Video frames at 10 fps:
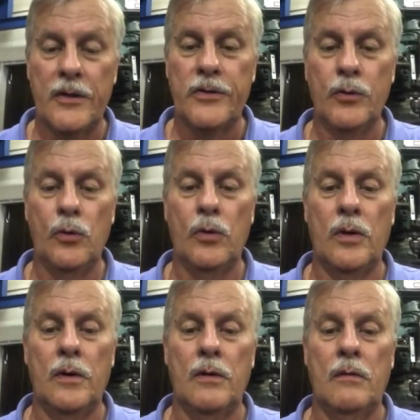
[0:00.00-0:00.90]
to
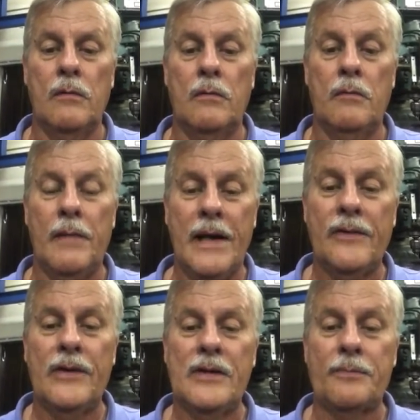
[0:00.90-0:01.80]

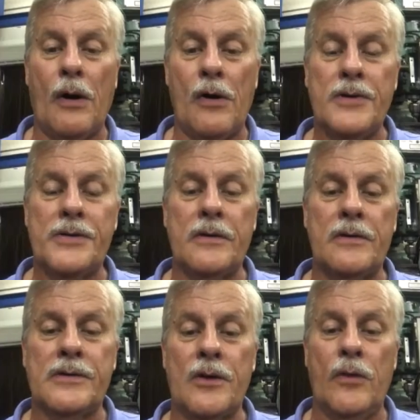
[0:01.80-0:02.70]
make these parts
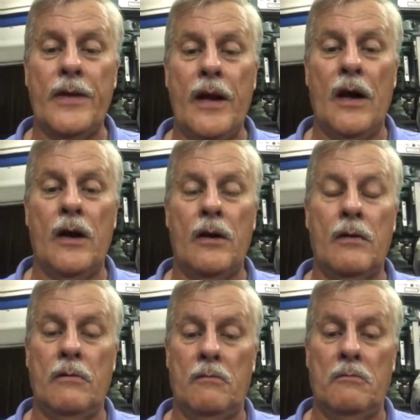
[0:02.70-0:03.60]
so
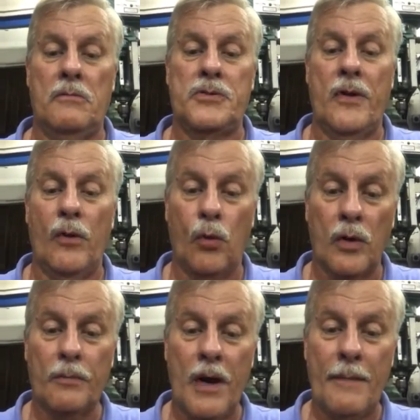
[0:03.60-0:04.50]
they
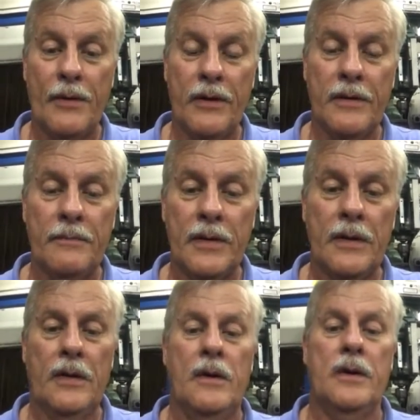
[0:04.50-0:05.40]
work properly,
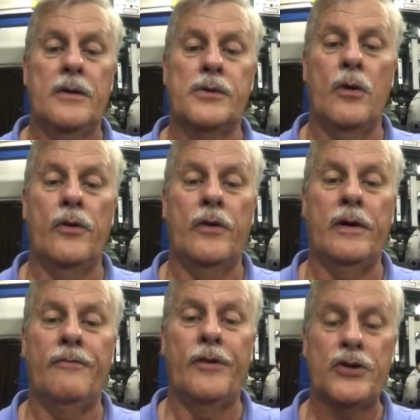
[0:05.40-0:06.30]
so they're
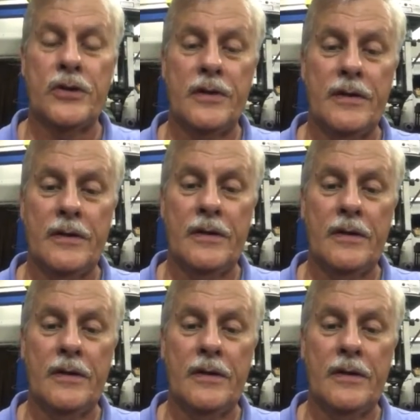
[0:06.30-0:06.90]
efficient,